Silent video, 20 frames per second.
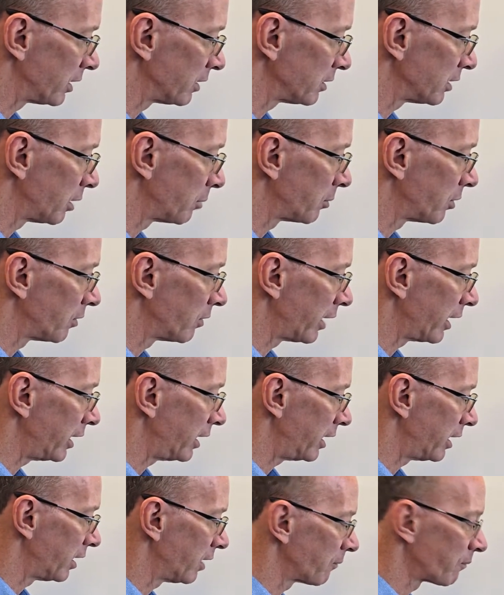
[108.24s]
this number right
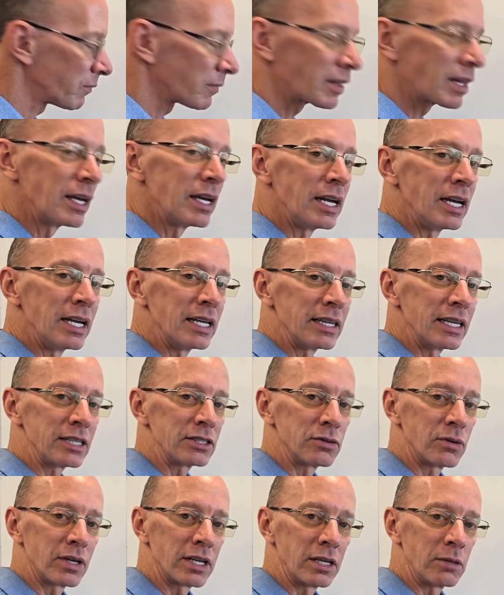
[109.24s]
here?
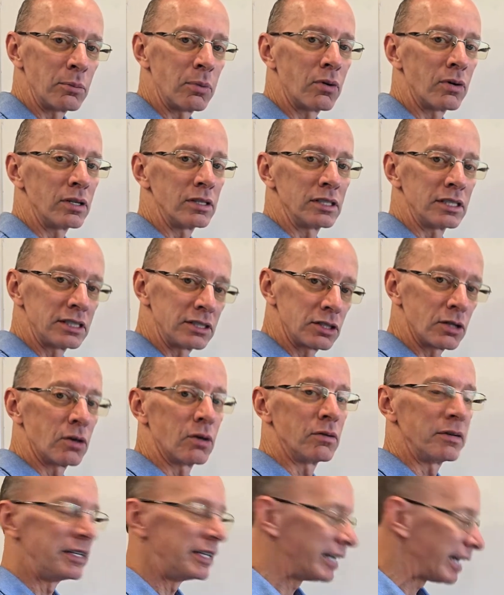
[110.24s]
That's really important.
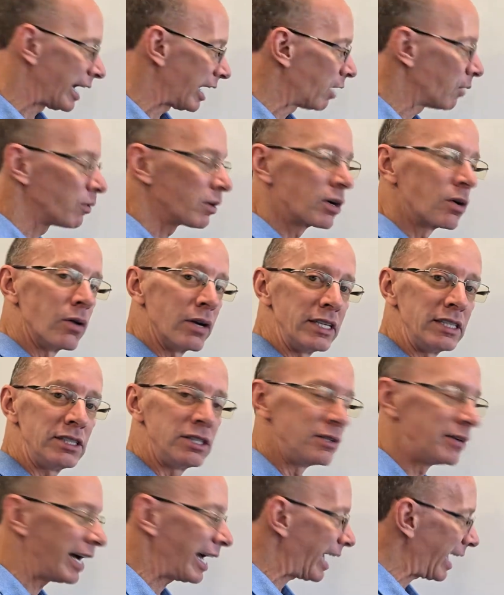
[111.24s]
So now we're going
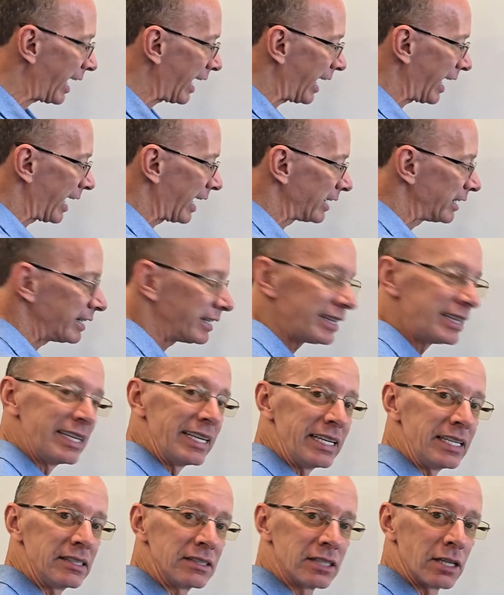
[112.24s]
to add
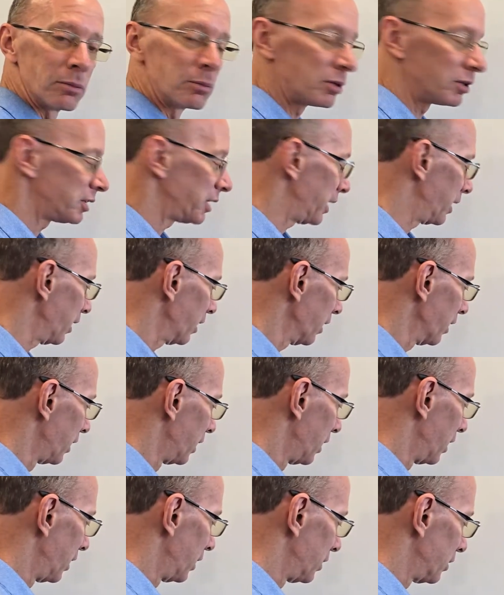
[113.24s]
these numbers here.
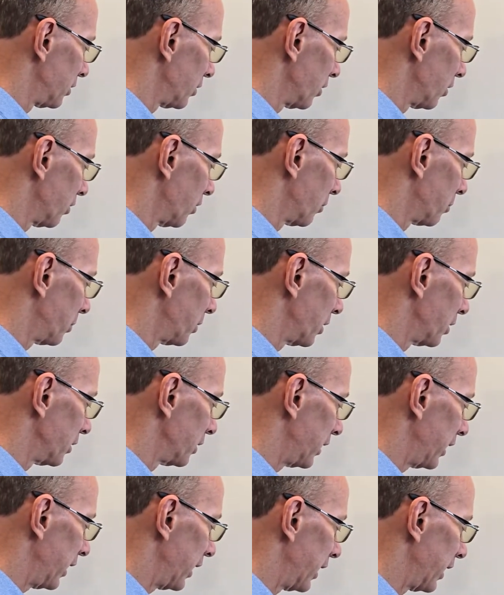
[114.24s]
So put
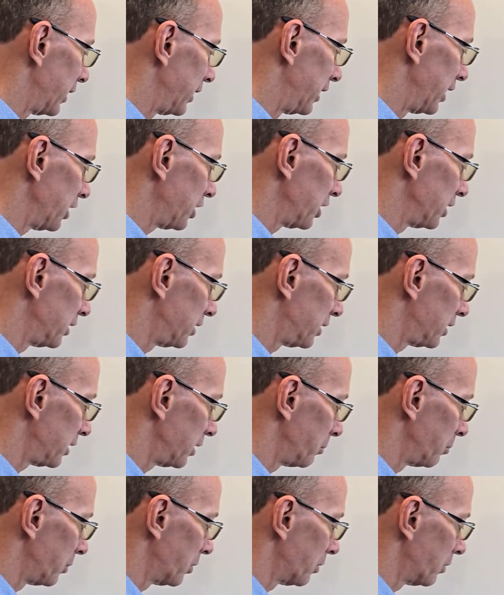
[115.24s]
the addition
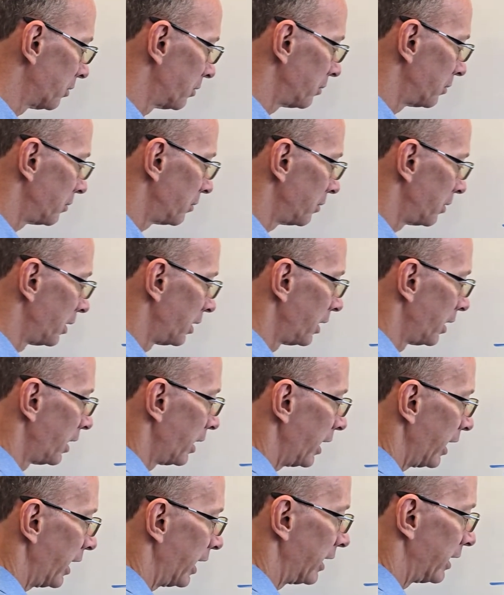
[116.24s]
symbol,
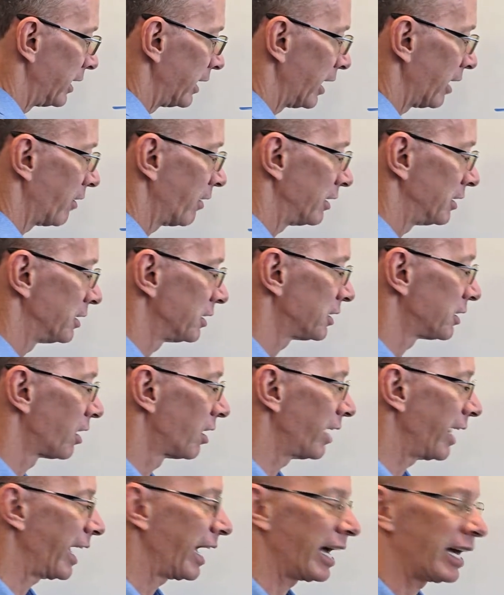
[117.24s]
and now I just
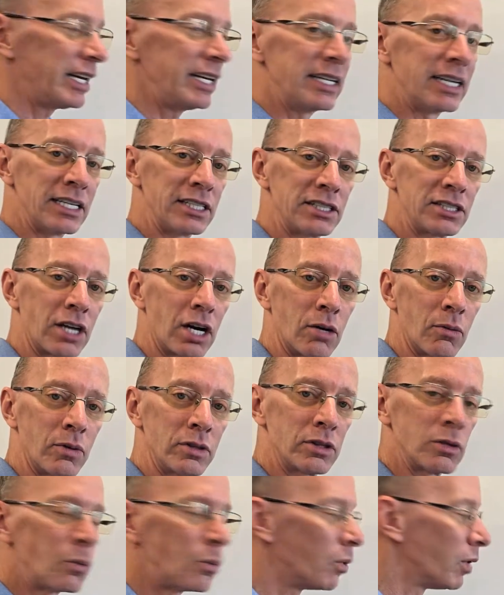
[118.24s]
start adding. I start
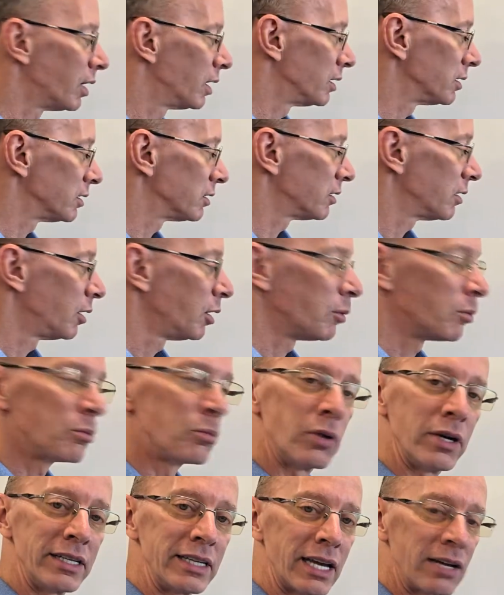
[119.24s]
with the 1s.
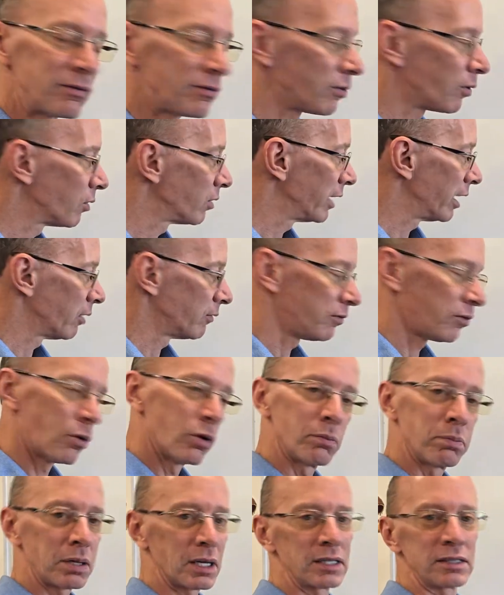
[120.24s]
Bring that 4 down.
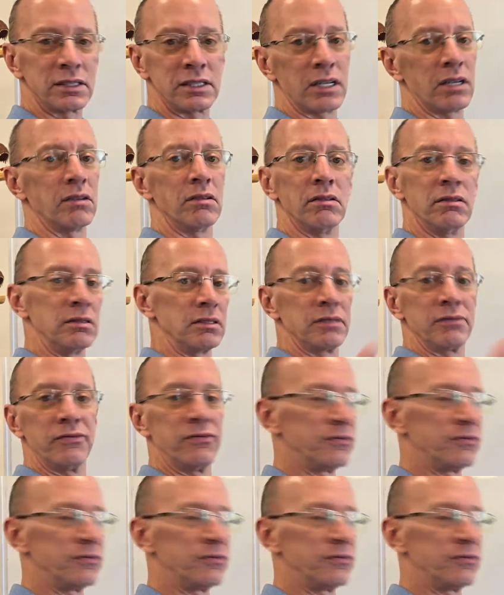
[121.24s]
4 plus 0 is